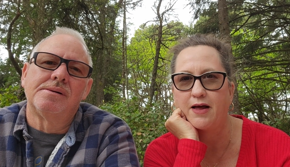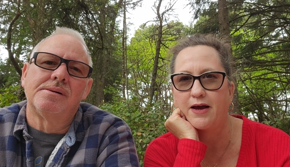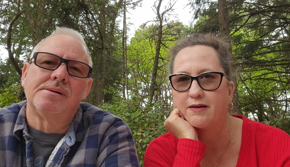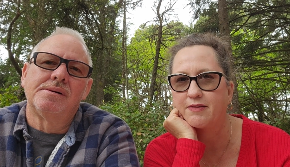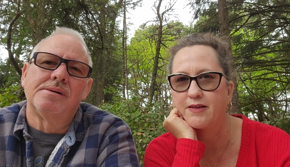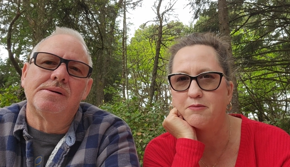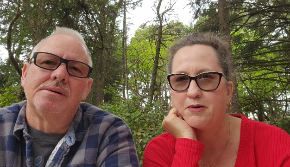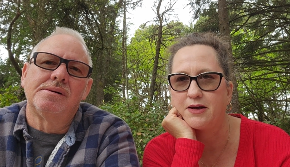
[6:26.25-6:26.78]
Speaker 1: like
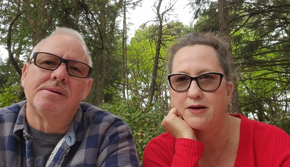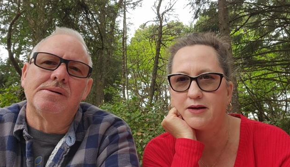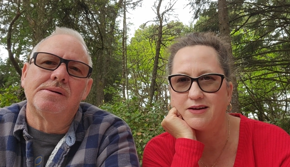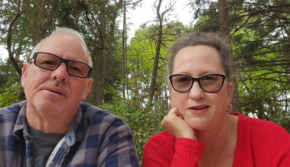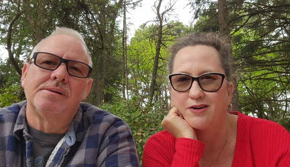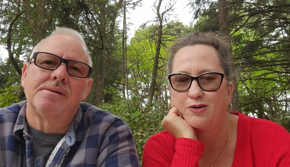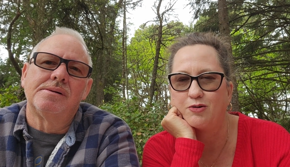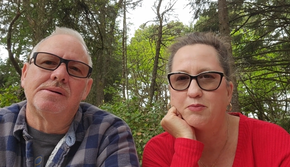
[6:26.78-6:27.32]
they may you
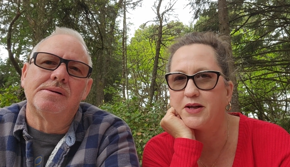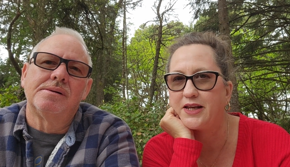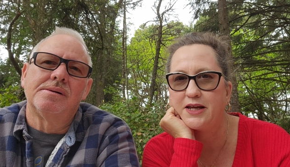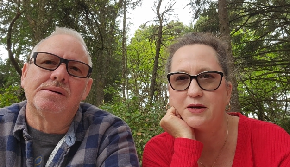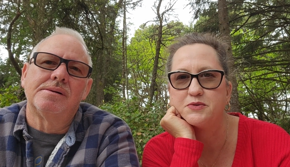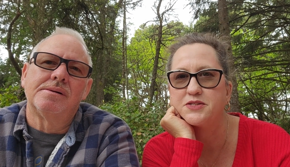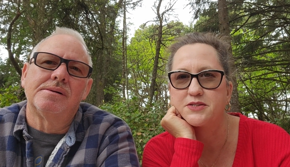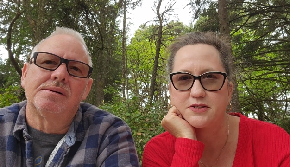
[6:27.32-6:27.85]
know but he
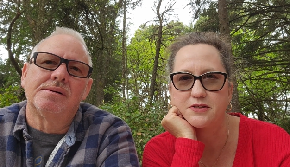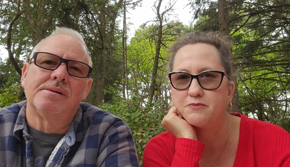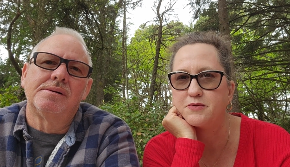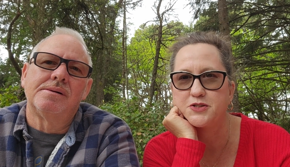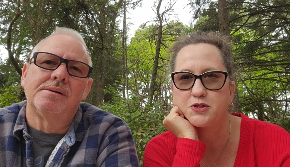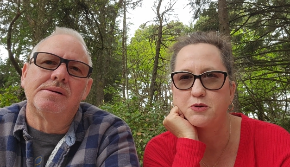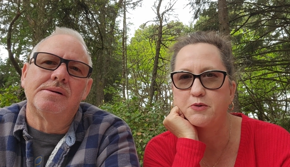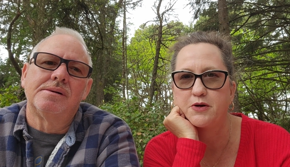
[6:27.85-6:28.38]
was su
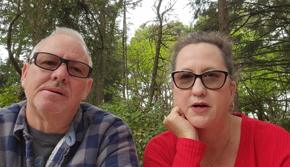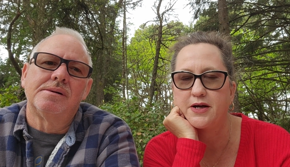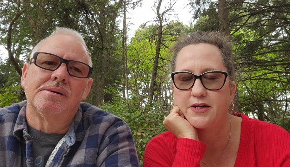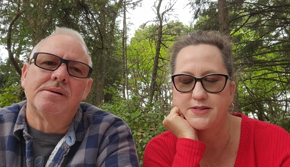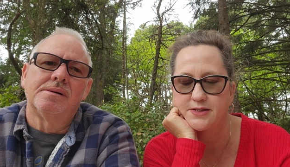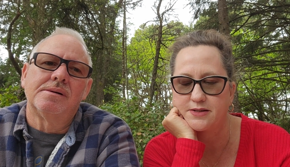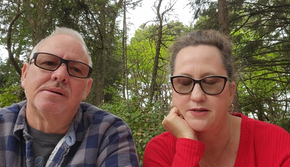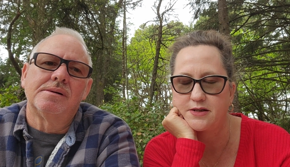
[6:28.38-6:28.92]
super nice
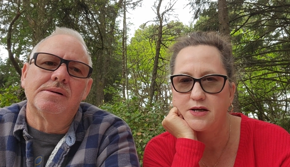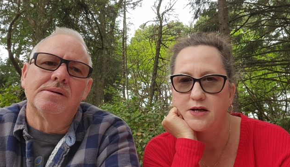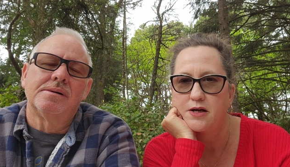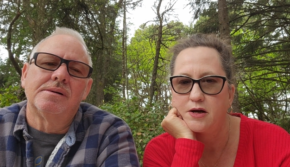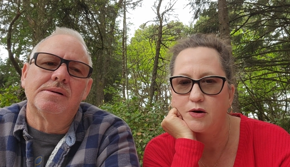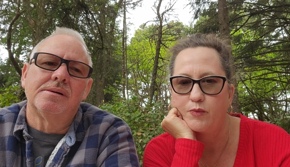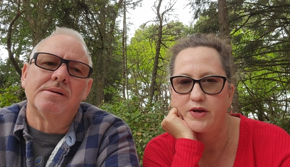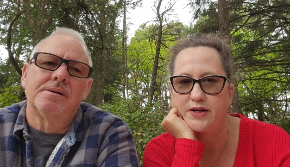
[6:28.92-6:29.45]
and
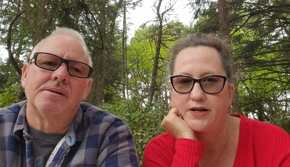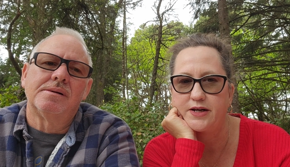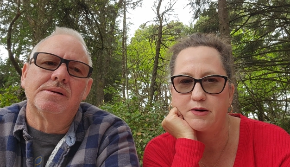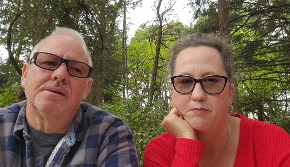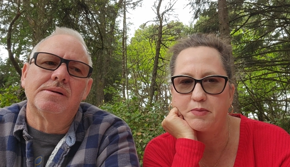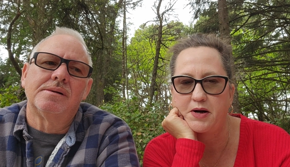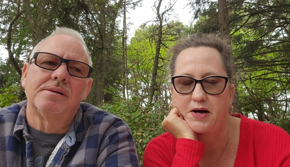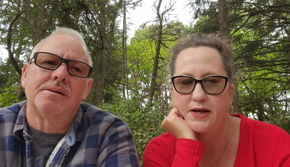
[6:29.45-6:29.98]
we ended up
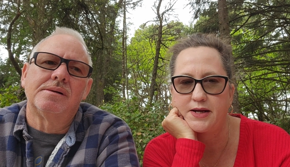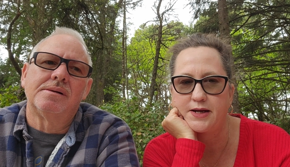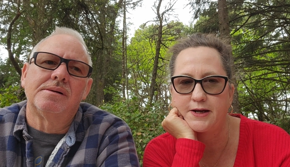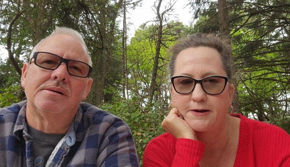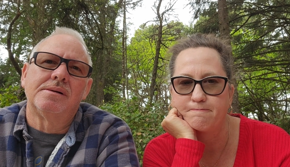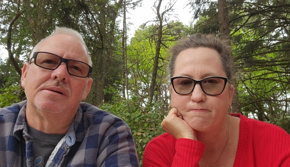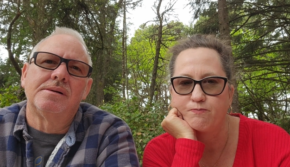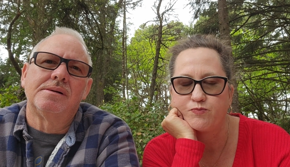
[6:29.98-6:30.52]
buying
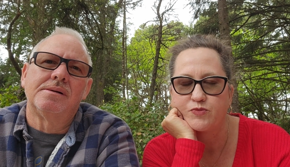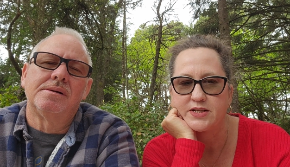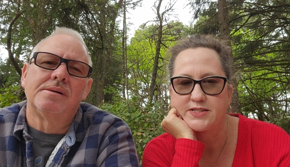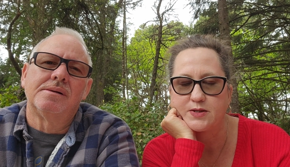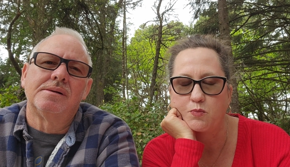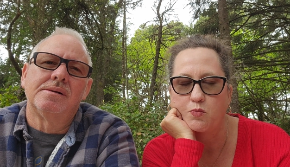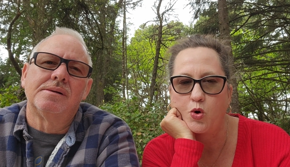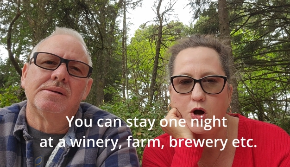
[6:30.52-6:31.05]

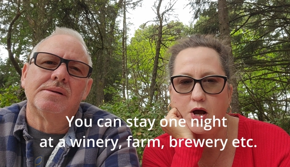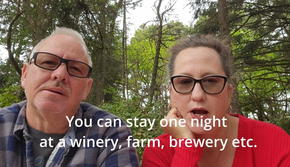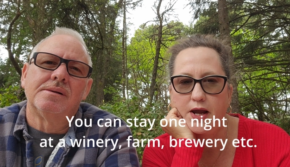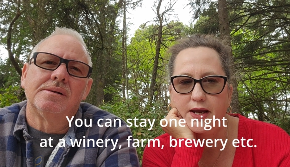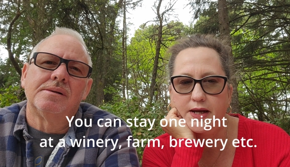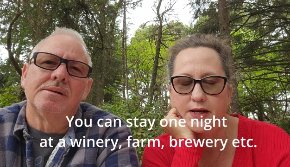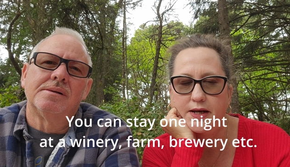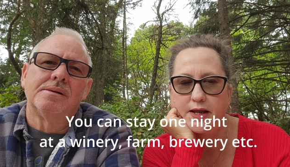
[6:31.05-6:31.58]
some
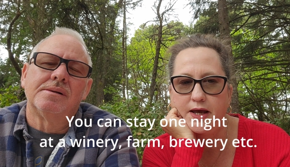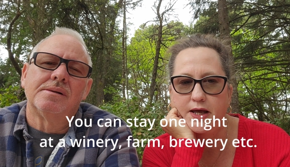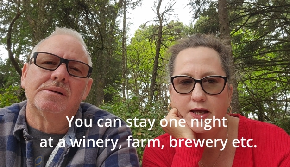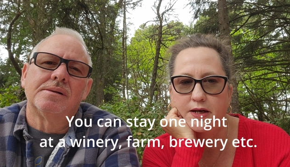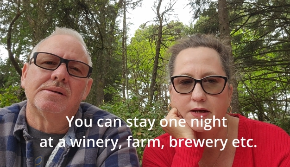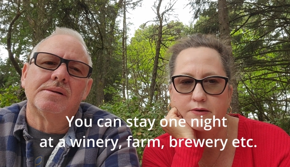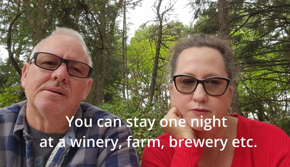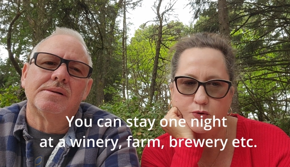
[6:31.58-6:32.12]
wine and
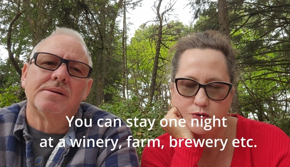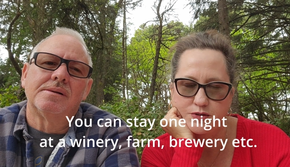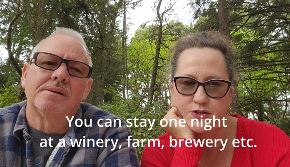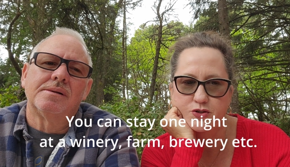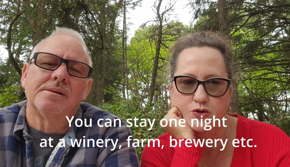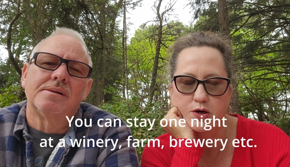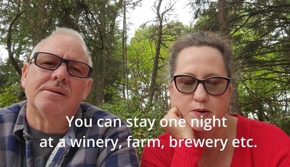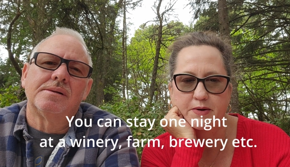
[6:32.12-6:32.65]
of course the
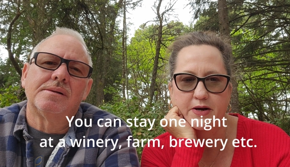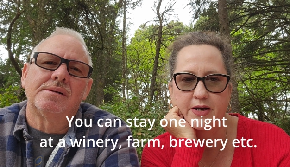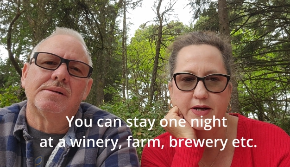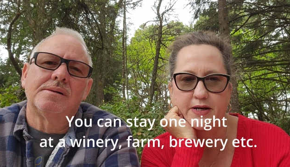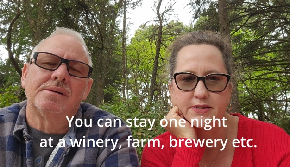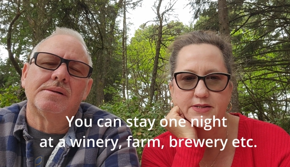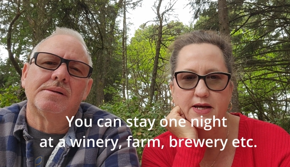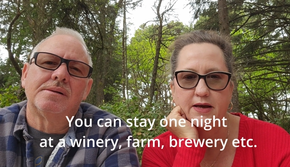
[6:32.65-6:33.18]

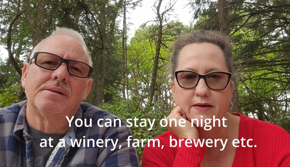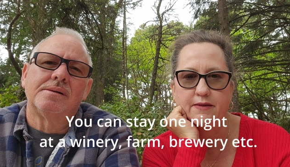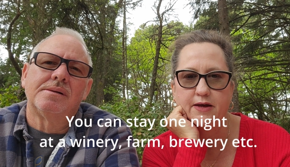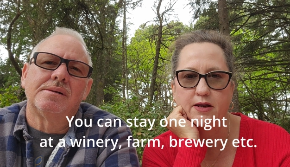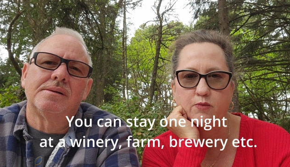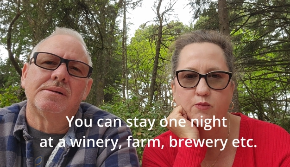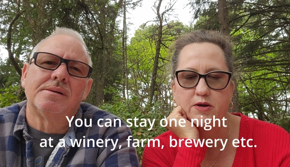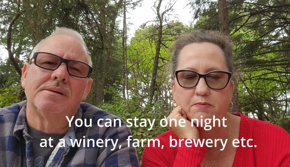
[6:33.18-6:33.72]
strawberries and
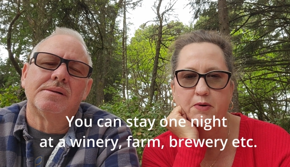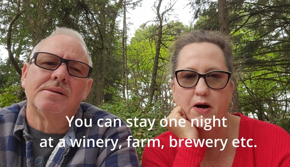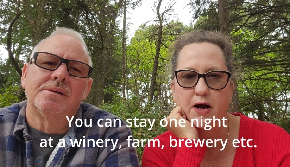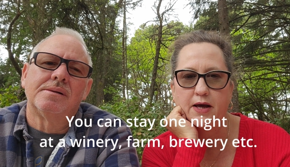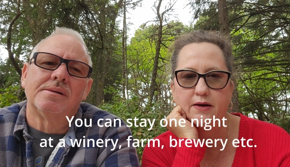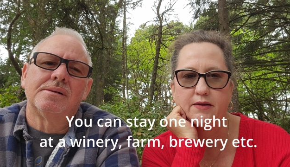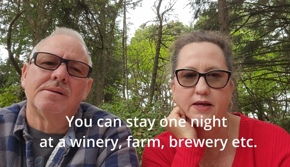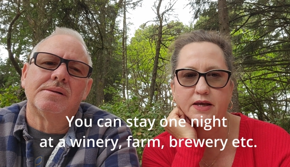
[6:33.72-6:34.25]
then we bought
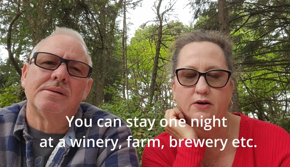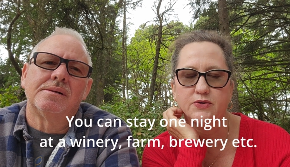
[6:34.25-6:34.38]
he